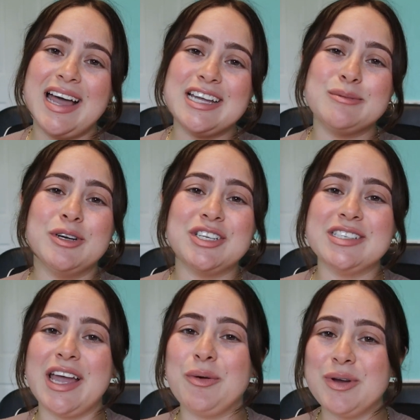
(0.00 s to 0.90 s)
as much
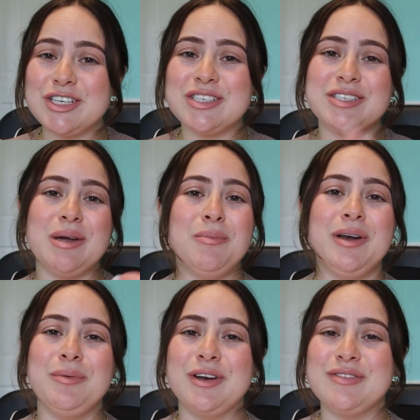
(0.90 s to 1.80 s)
as I wish
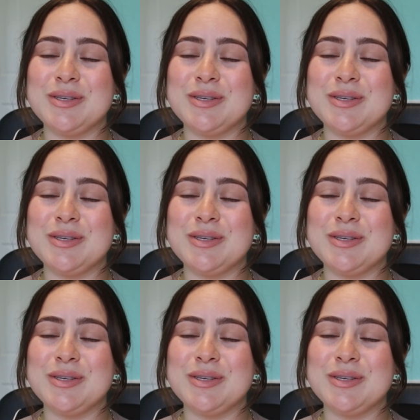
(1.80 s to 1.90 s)
someone would have